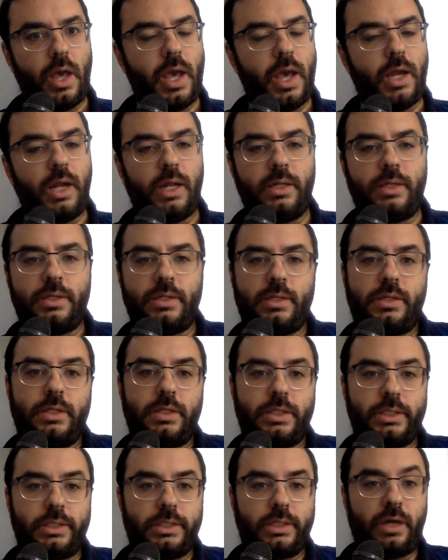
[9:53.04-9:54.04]
And
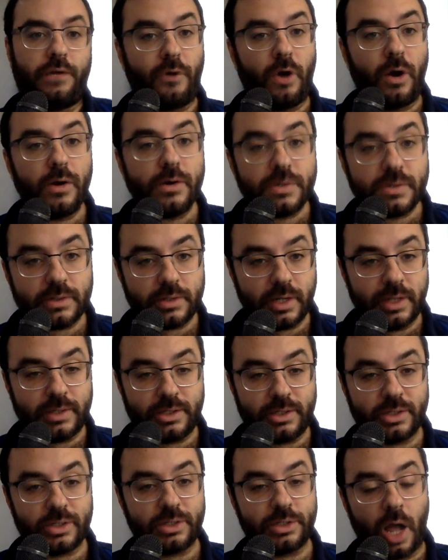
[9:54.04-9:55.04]
it's a farce.
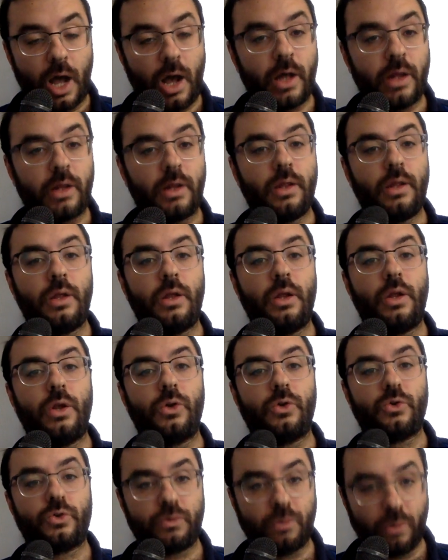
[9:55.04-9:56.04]
It's just not
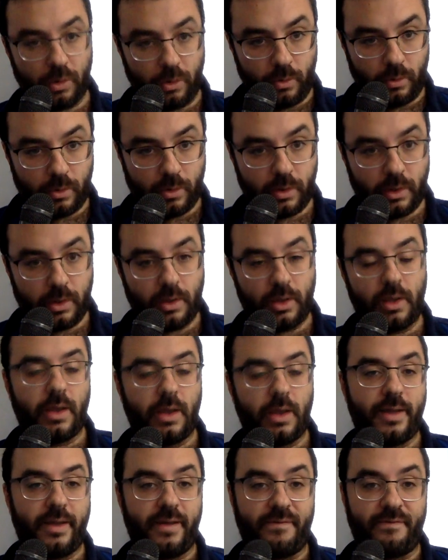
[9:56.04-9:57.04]
true.
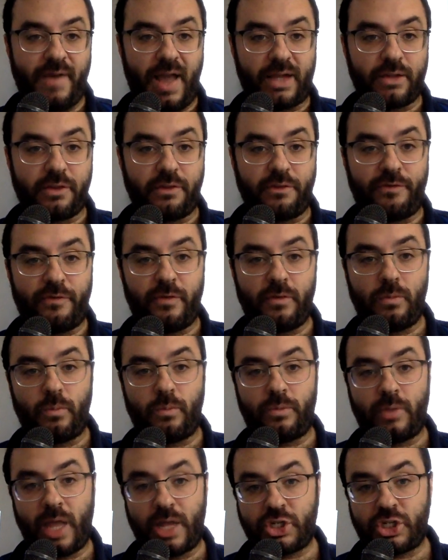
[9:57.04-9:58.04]
In fact,
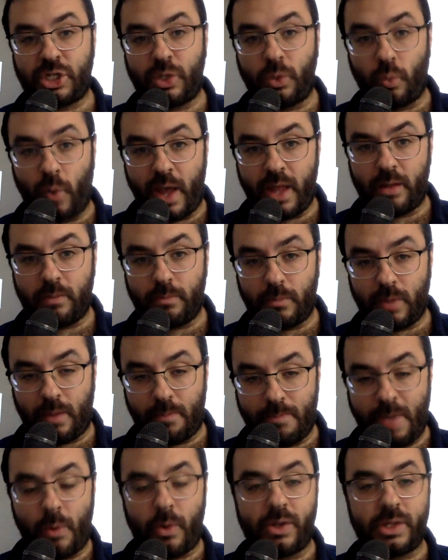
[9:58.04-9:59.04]
that she went
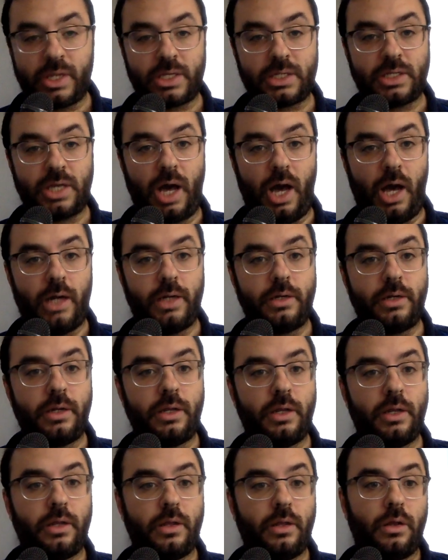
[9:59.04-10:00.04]
and met with Assad
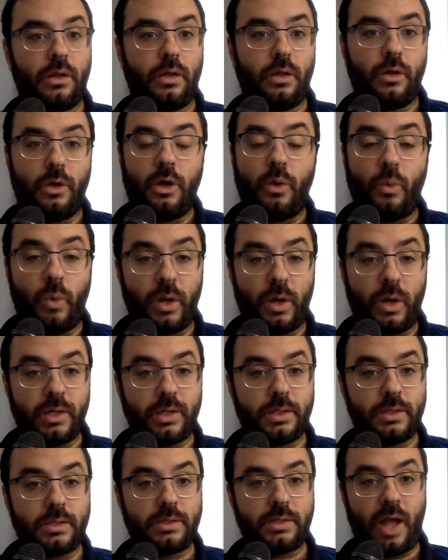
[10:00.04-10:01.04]

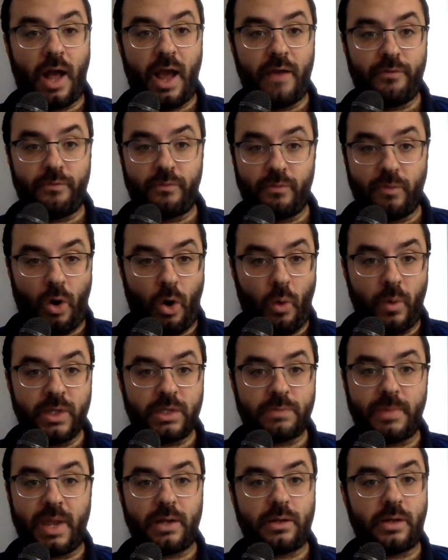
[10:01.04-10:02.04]
was, I've
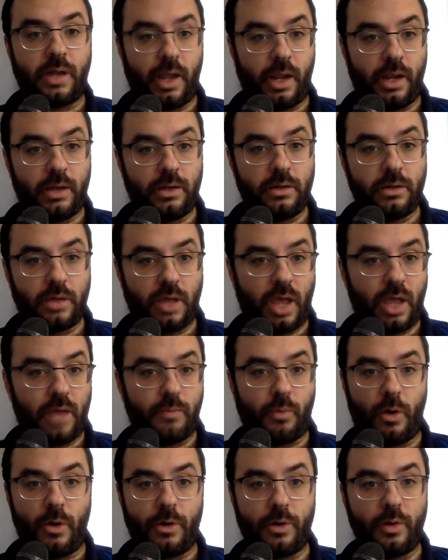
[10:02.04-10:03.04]
always maintained, a
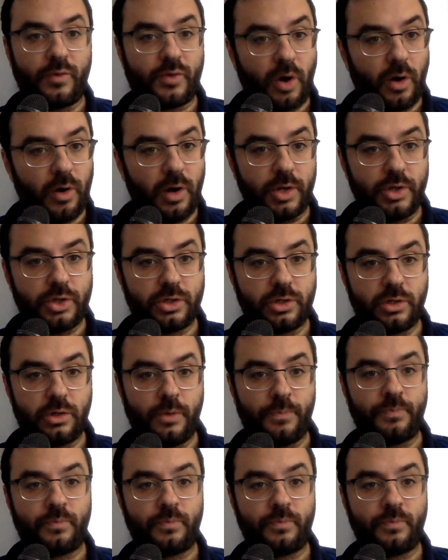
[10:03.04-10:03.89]
marker of courage.